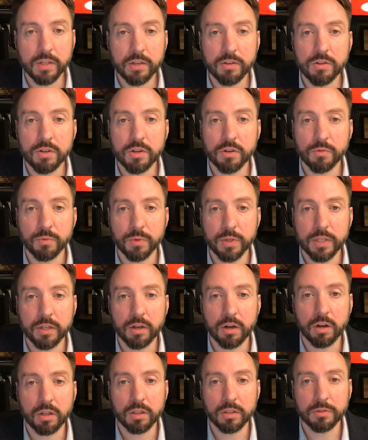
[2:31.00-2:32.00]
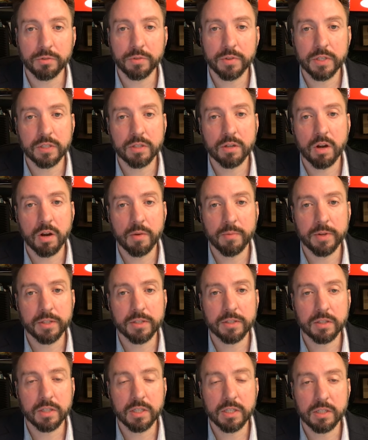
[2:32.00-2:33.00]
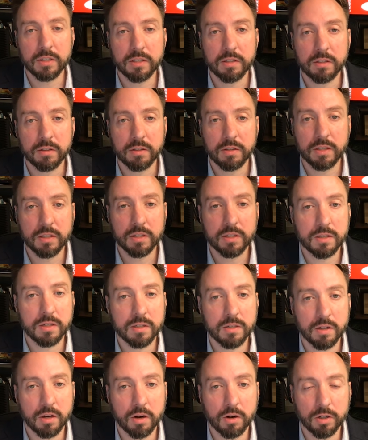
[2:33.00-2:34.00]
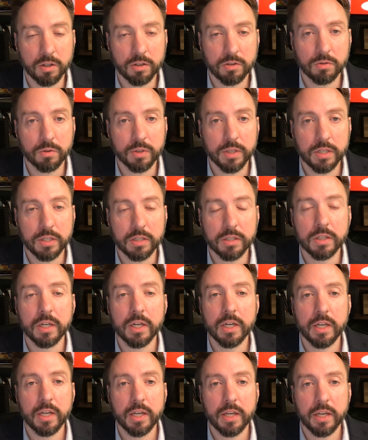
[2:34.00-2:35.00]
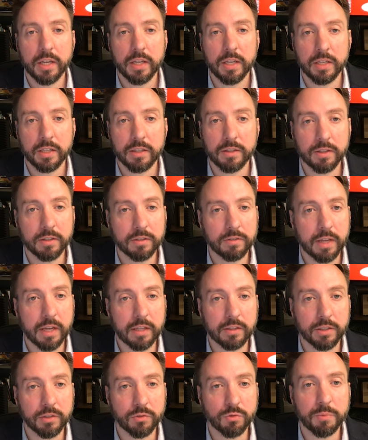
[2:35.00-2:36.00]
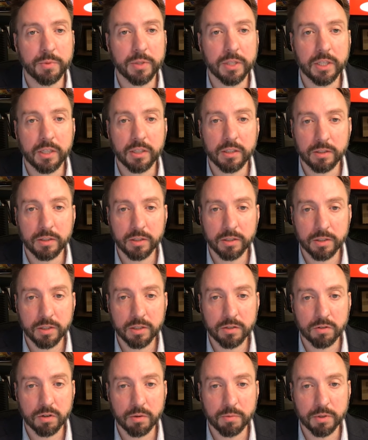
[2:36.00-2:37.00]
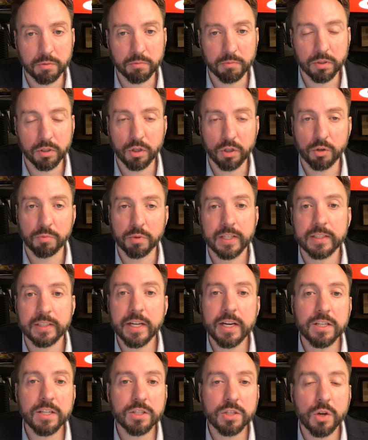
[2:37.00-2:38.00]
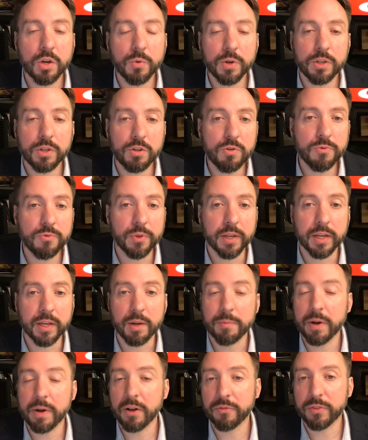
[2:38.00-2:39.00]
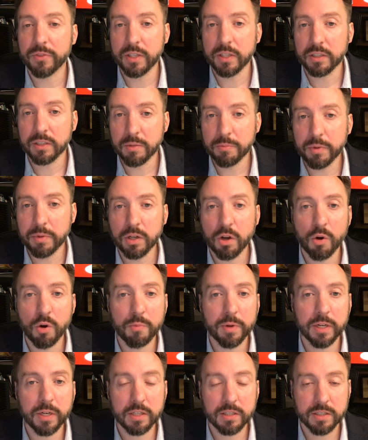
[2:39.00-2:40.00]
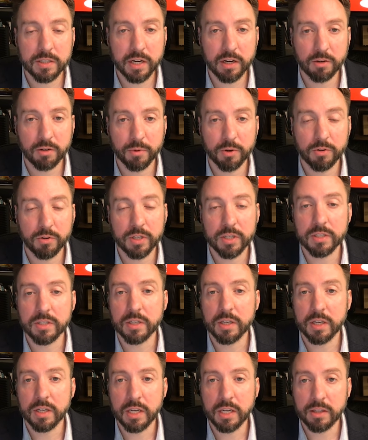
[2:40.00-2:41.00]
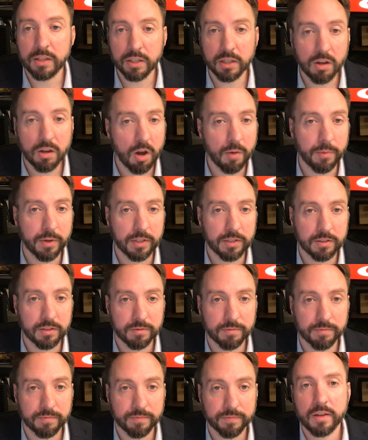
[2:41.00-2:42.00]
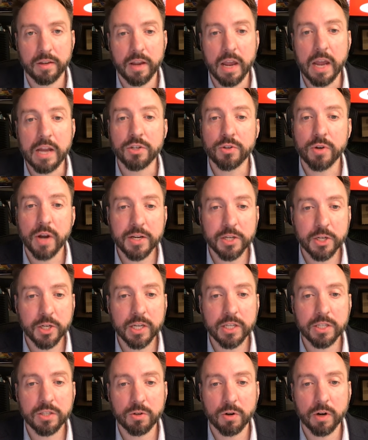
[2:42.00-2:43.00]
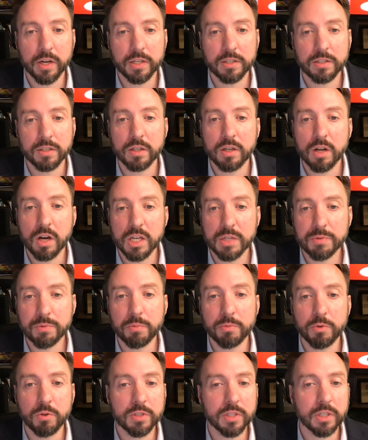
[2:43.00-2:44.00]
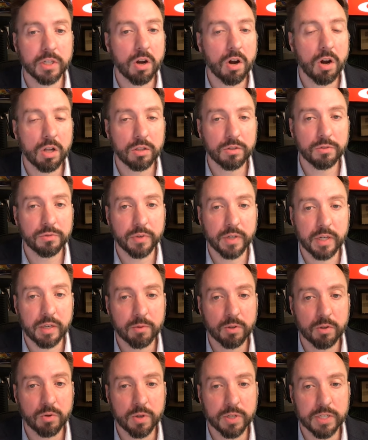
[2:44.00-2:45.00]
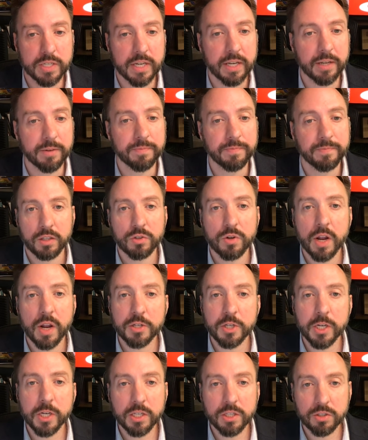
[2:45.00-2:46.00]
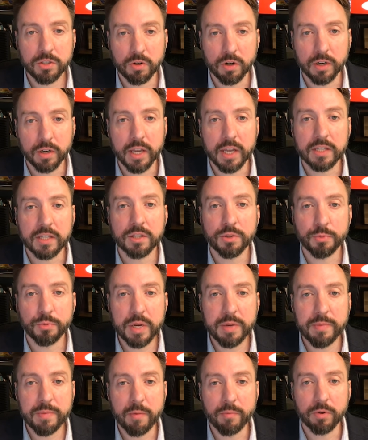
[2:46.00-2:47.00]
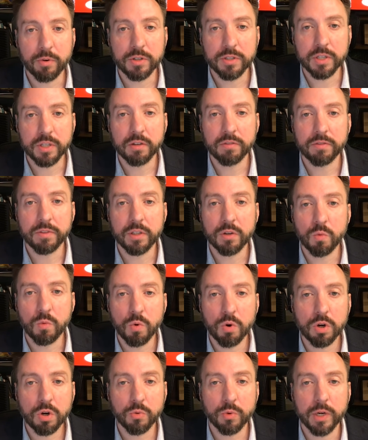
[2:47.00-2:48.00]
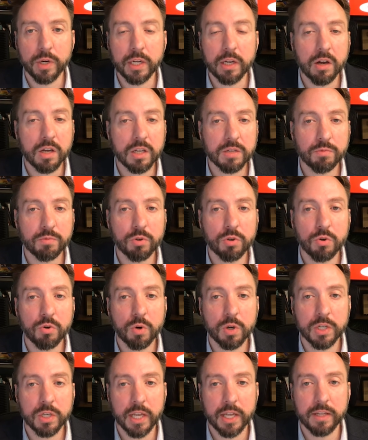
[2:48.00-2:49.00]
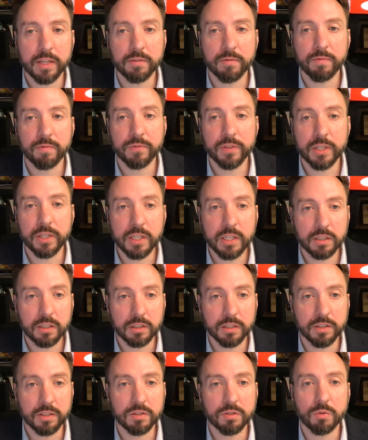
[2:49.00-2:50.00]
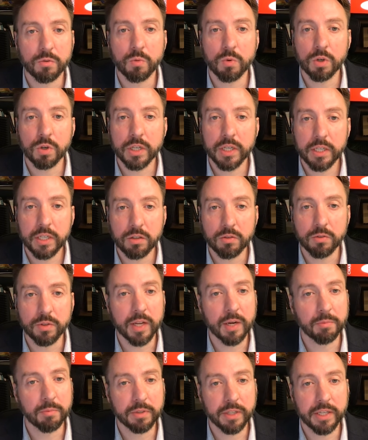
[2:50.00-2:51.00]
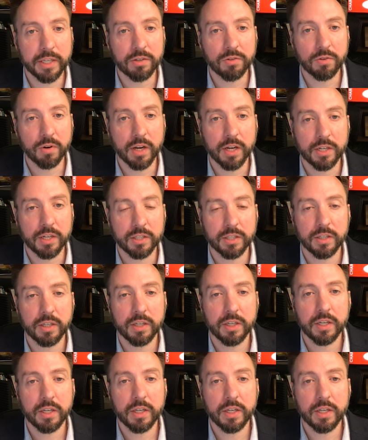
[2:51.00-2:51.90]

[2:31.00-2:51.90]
And you can read all of his comments in the article here, and that link will be in the description below. Let us know what you think about the Olympic opening ceremonies in the comments. And tragedy strikes Gospel Music Hall of Fame Quartet. Tragedy struck as three members of the award-winning gospel quartet, the Neelands, were killed in a plane crash.